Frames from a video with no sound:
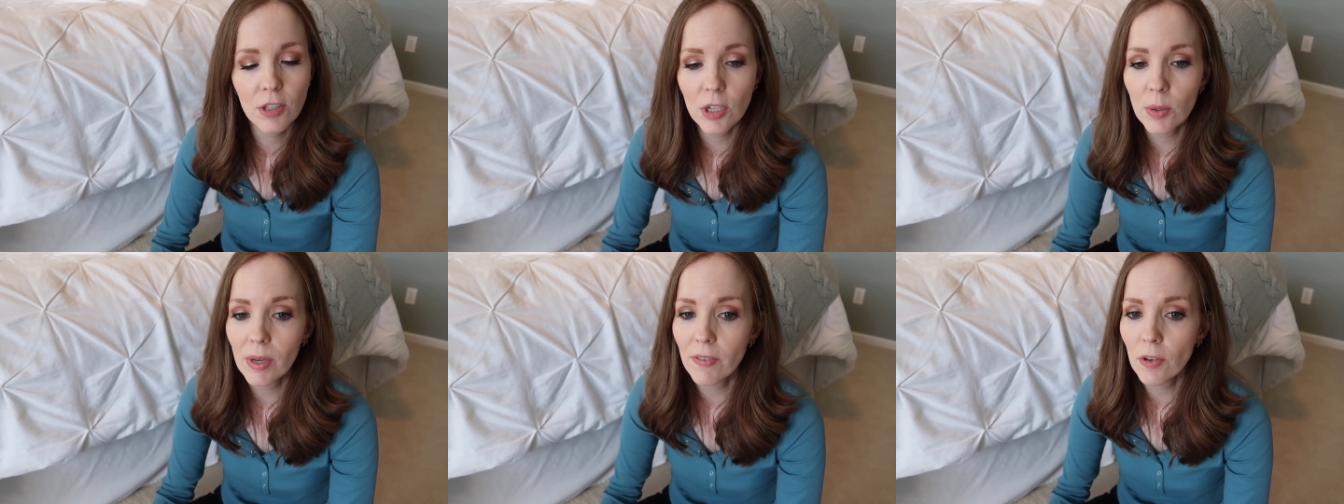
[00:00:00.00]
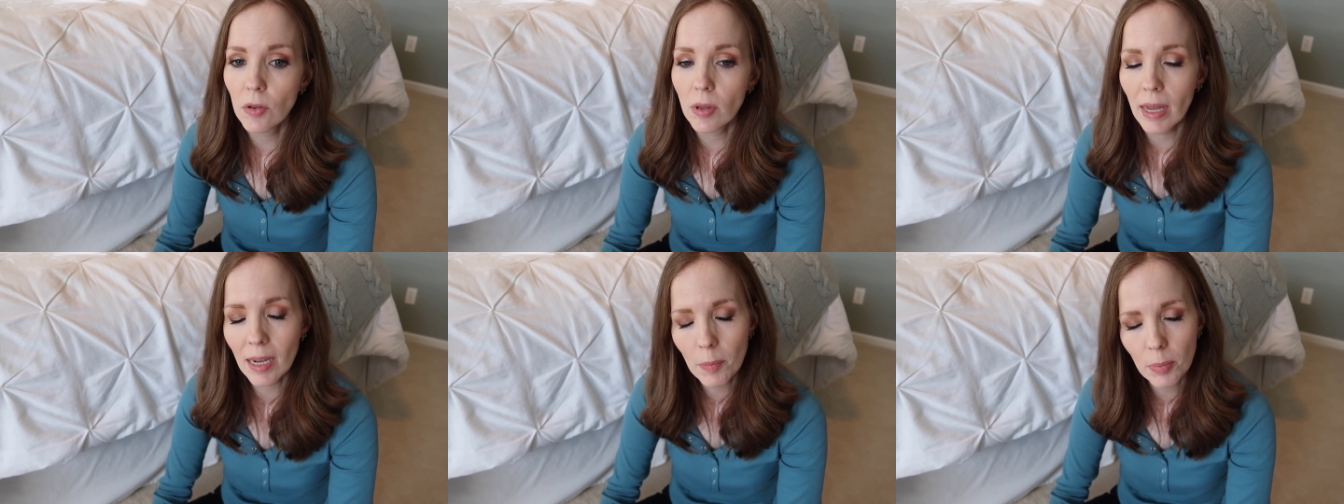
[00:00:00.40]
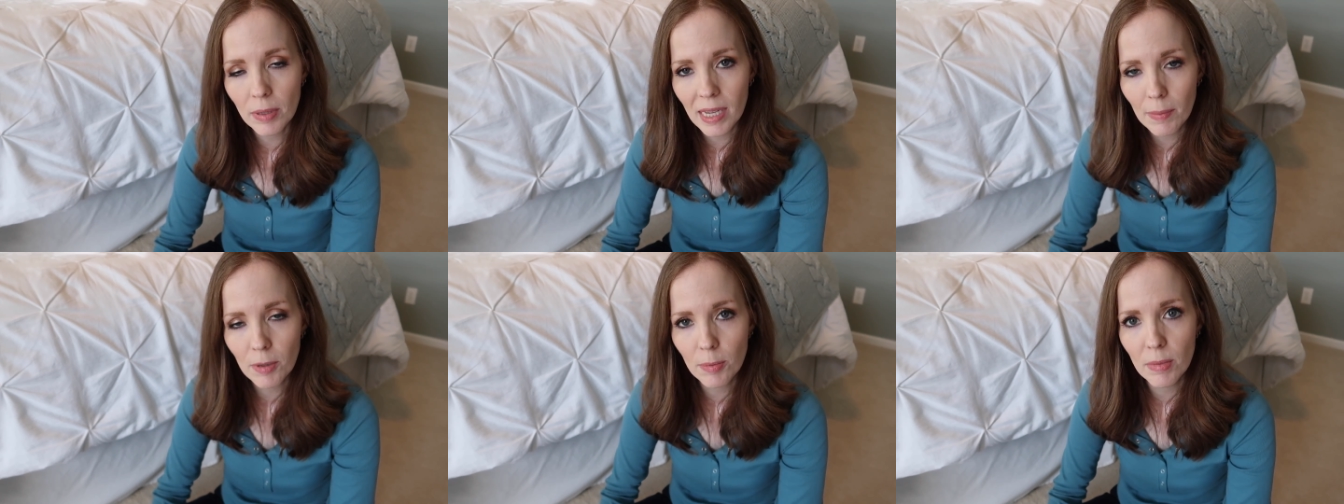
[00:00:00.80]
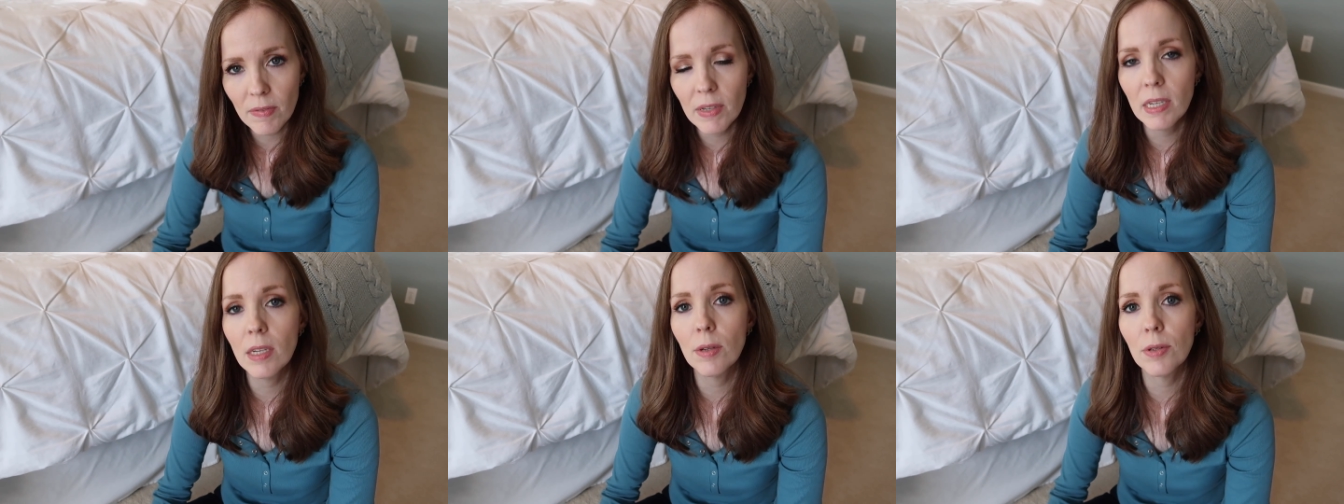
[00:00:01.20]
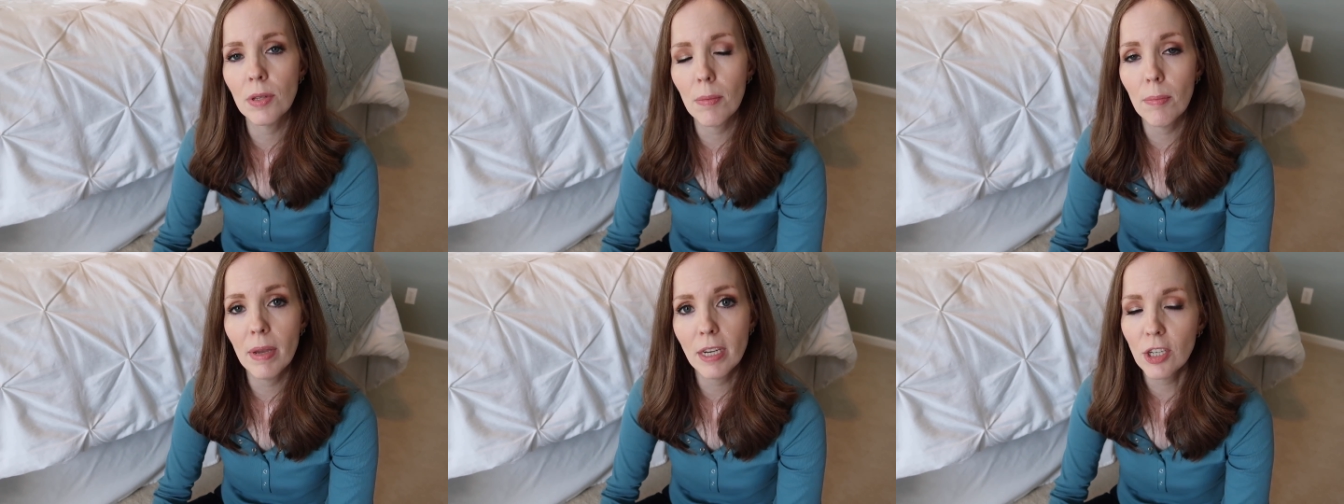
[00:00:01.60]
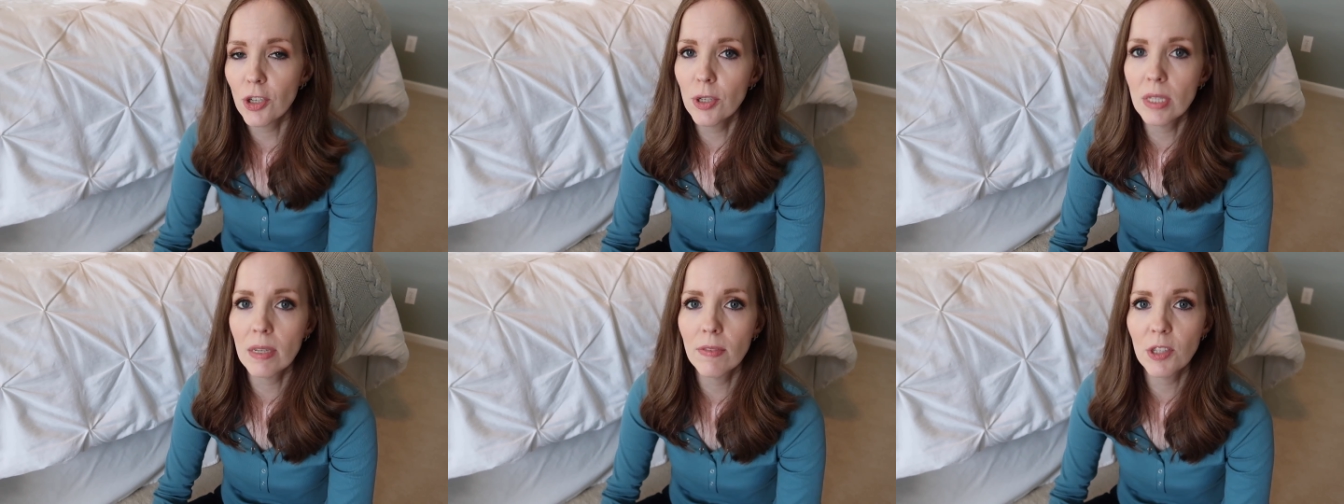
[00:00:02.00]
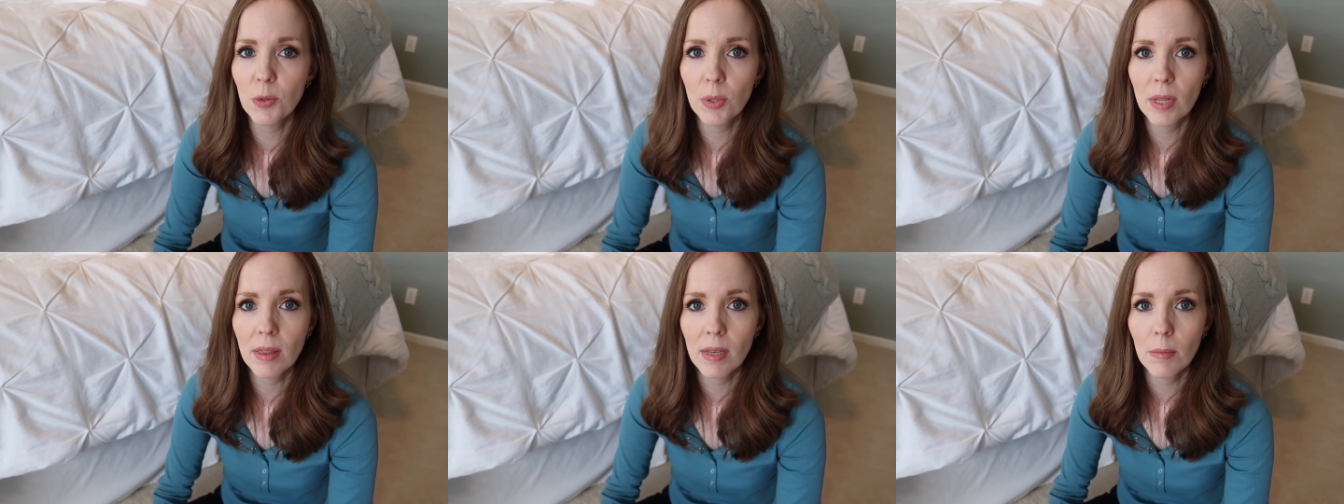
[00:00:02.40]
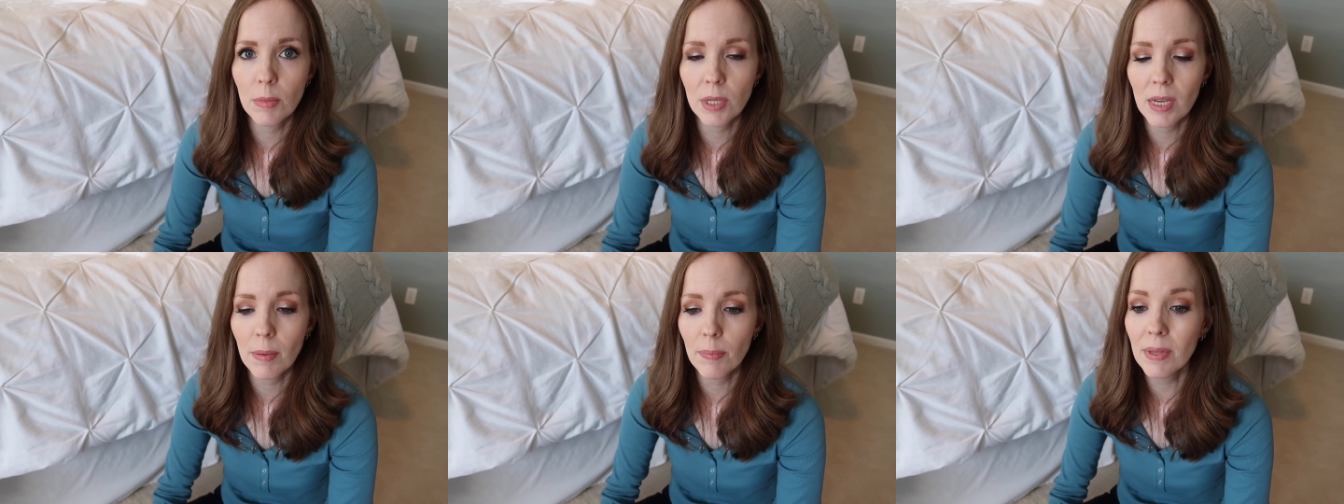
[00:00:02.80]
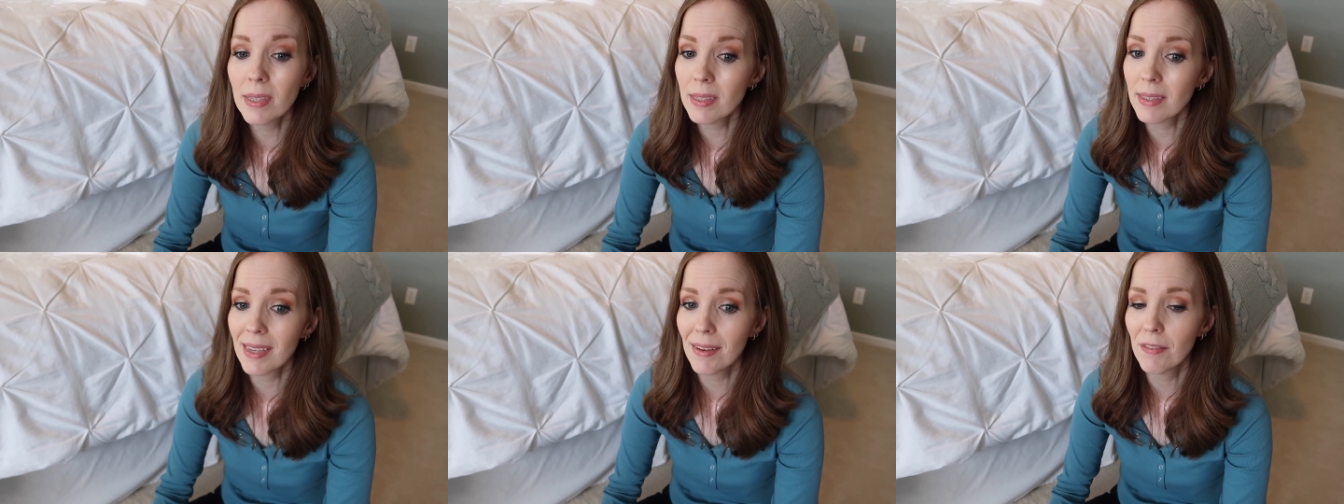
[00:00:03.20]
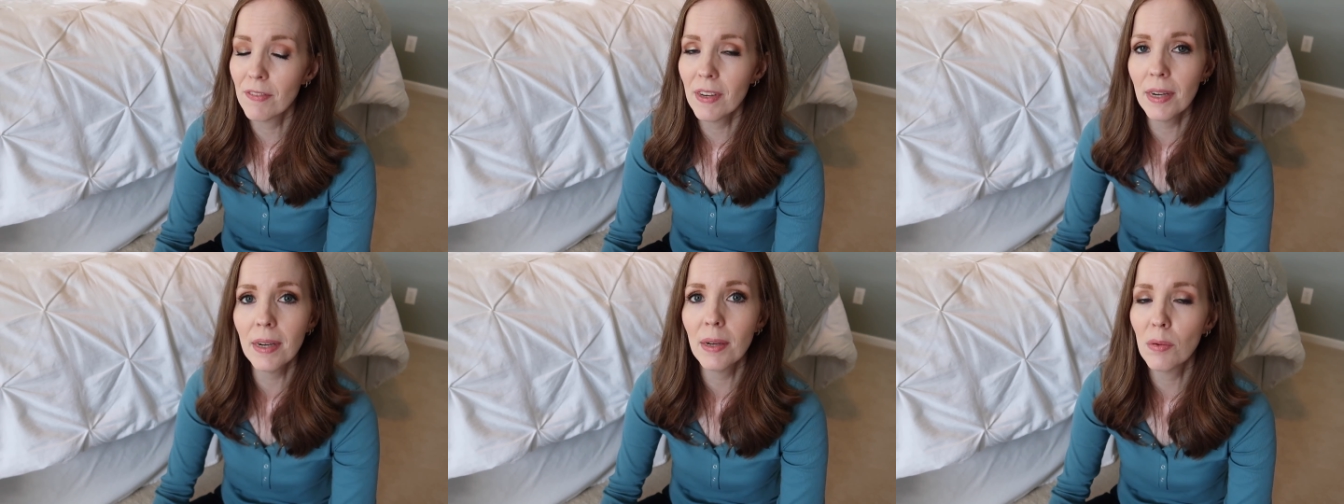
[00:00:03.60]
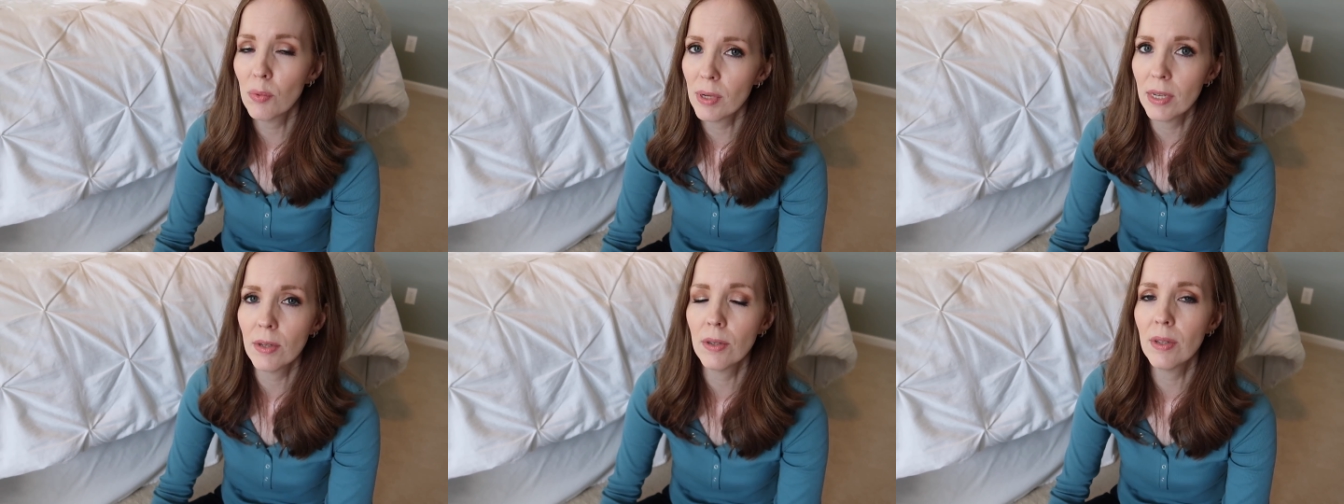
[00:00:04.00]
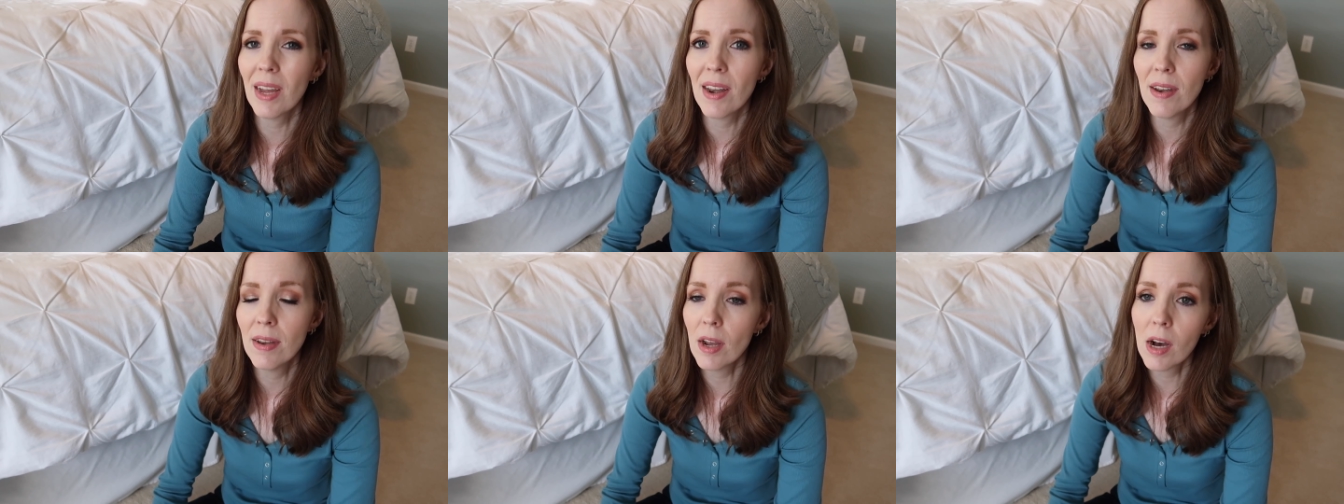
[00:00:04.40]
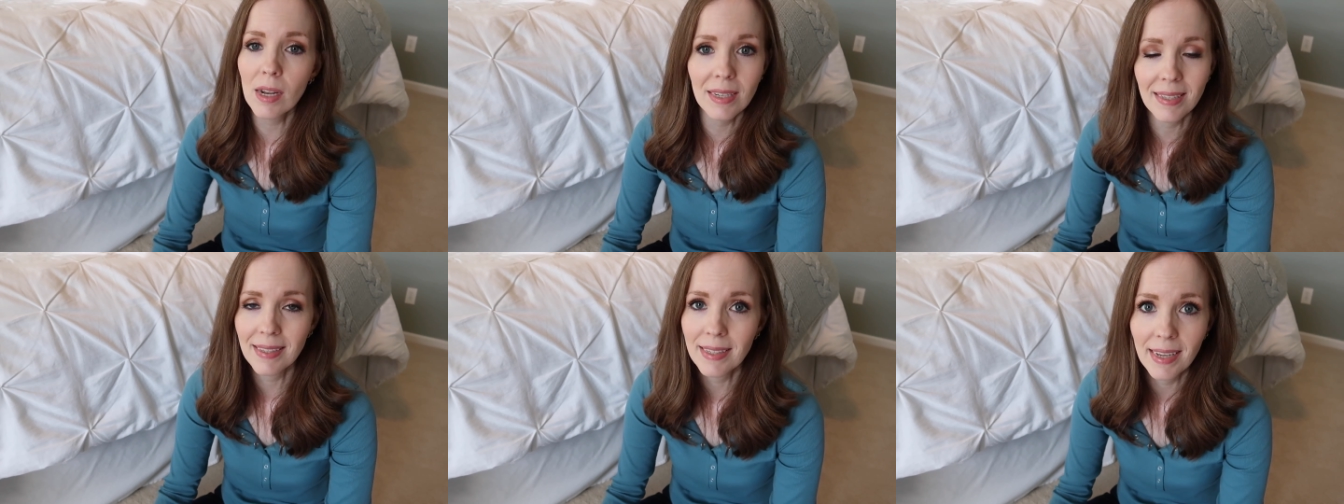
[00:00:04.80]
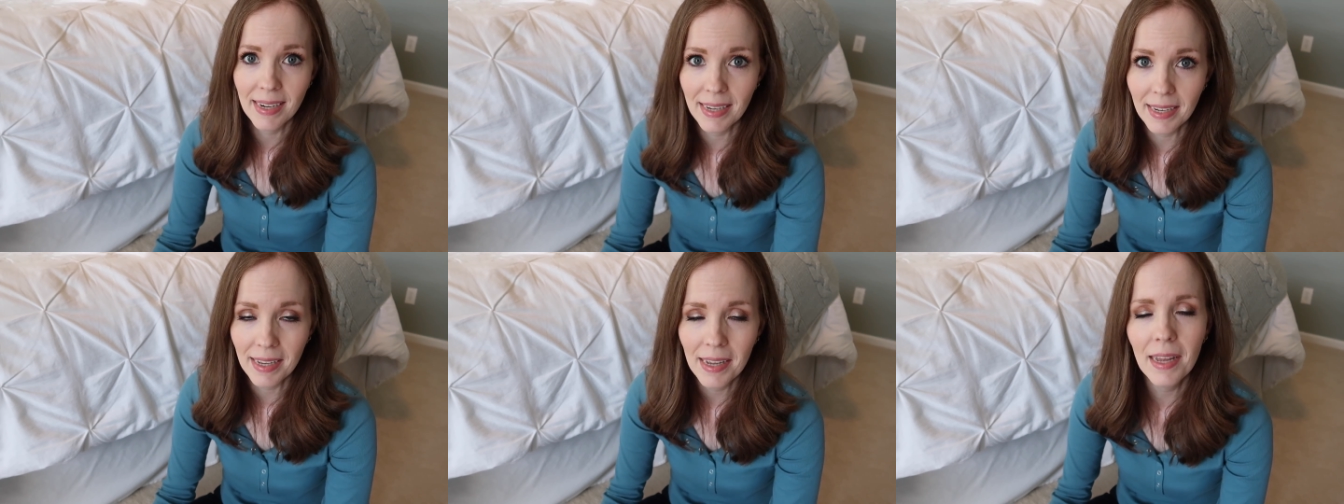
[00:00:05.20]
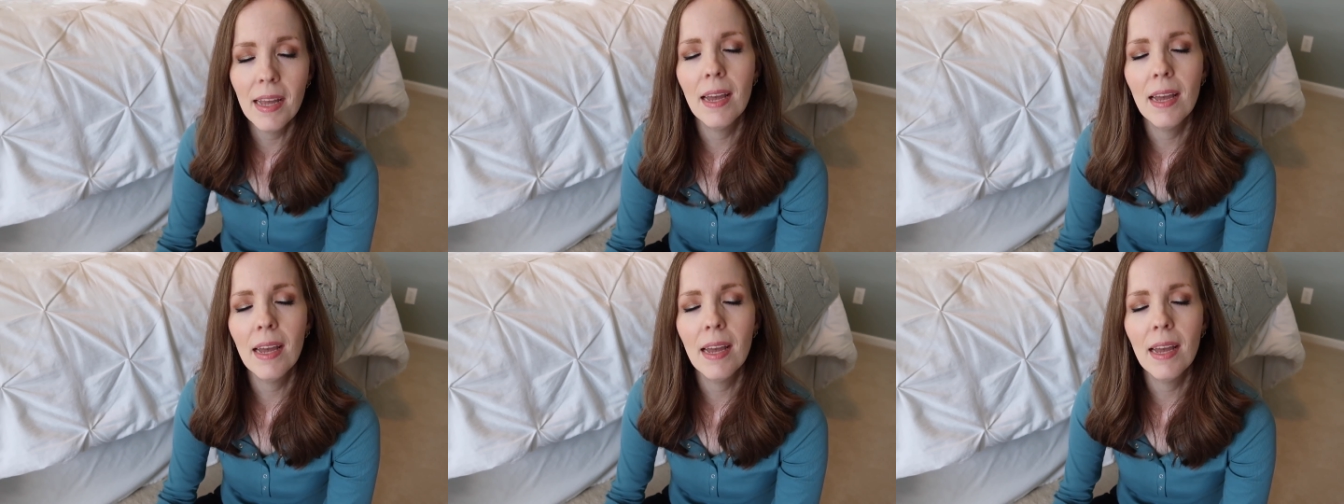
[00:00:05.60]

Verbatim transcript: So if you like Plan With Me videos, make sure you give this one a thumbs up. This is a very real and non-aesthetic